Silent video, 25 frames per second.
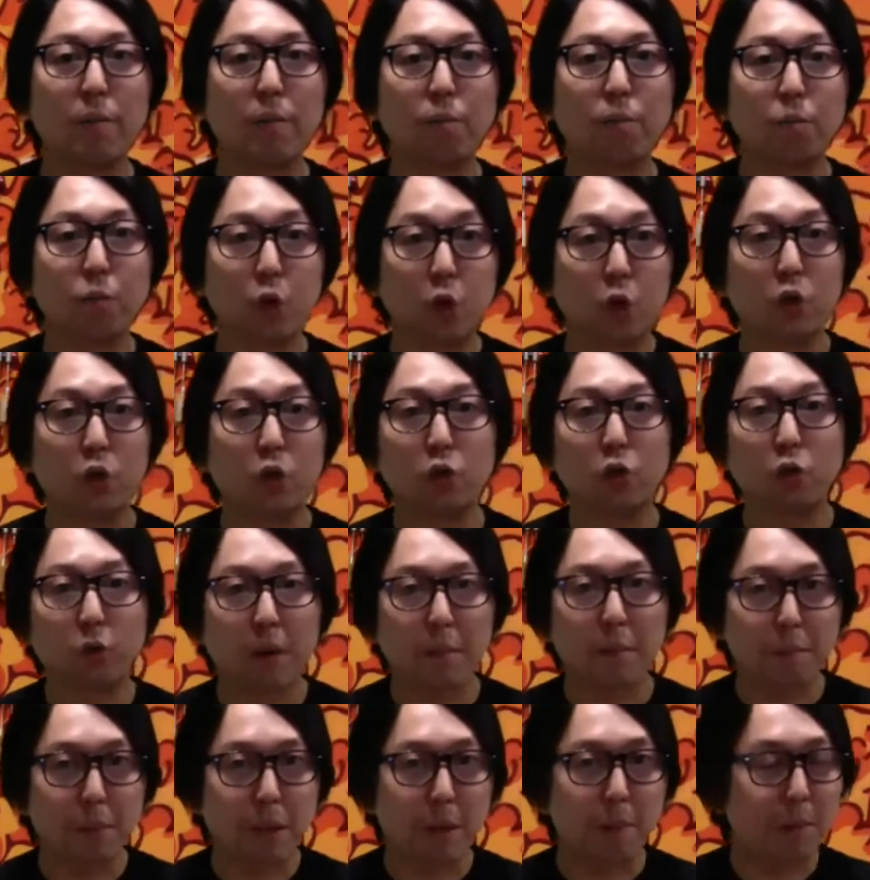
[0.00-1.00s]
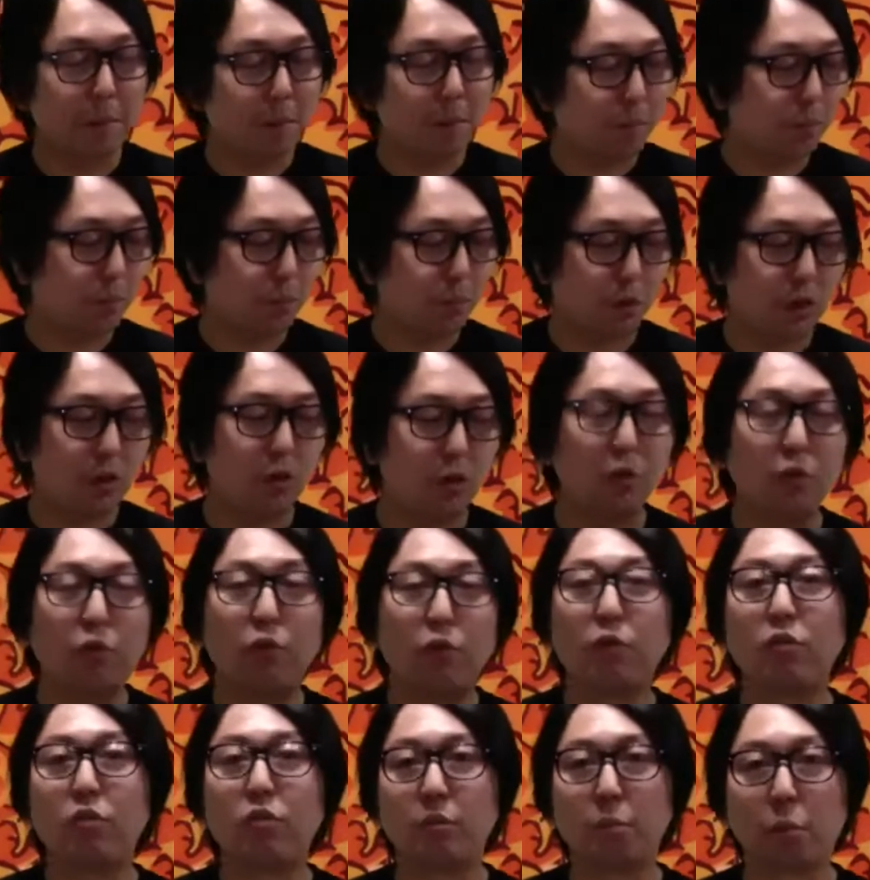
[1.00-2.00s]
look to it. I mean,
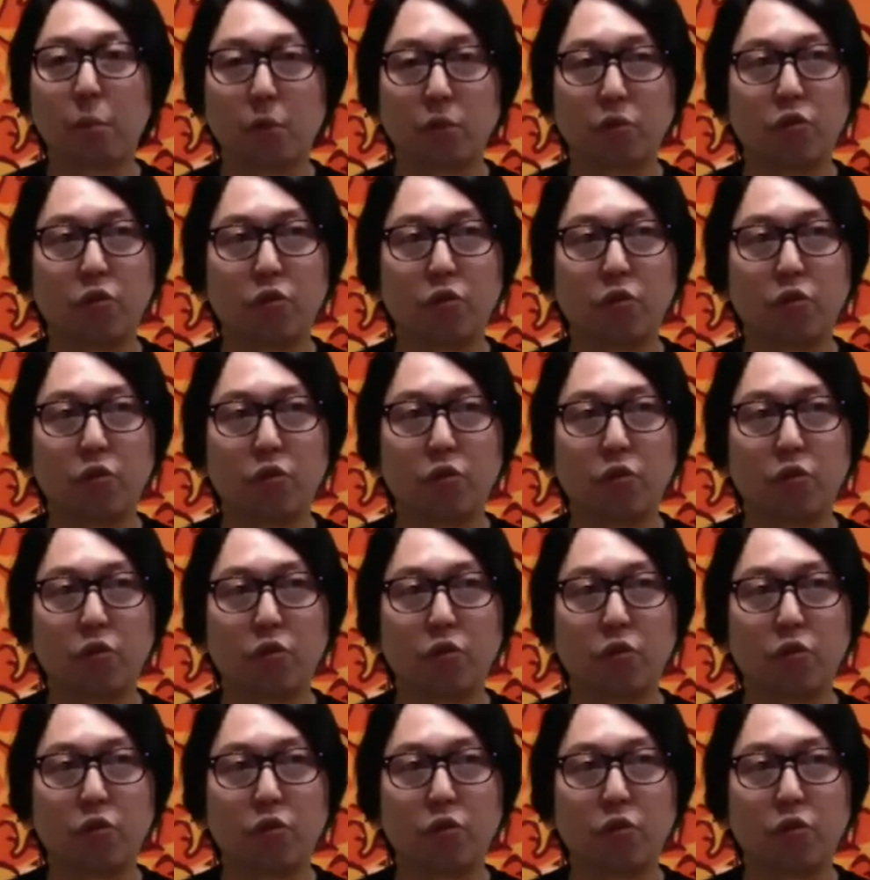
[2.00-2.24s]
who's the more